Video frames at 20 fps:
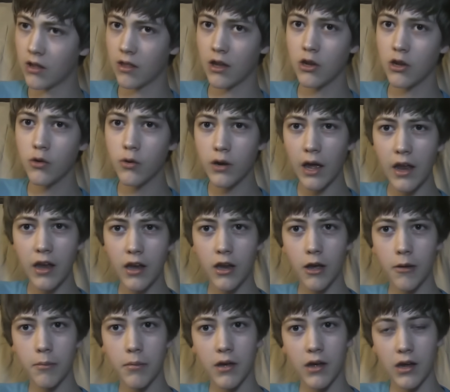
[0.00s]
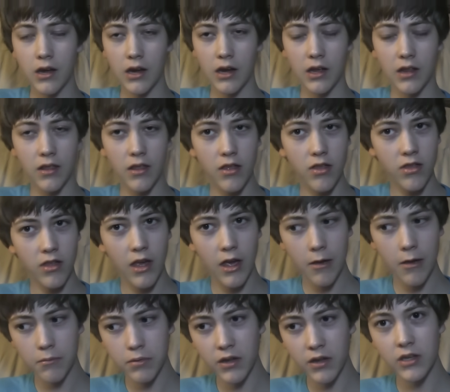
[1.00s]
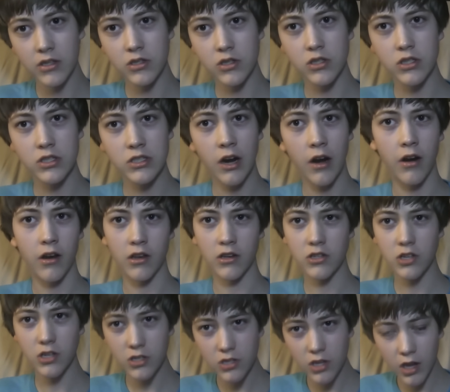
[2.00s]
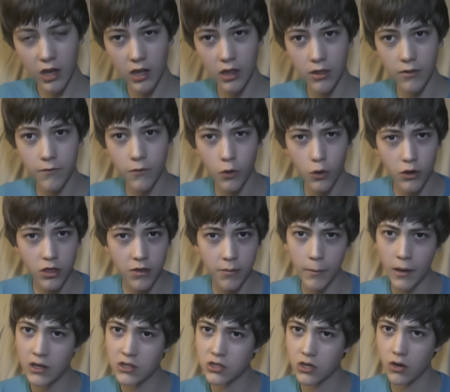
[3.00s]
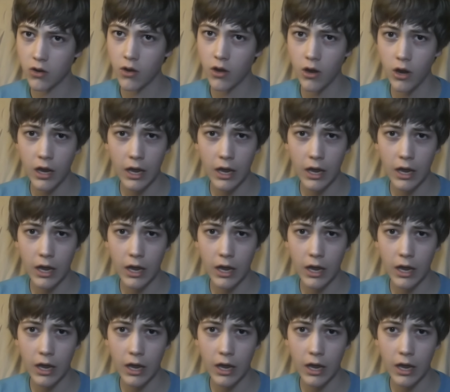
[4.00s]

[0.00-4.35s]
then you would end up in the same place you started, just like in the fourth dimension.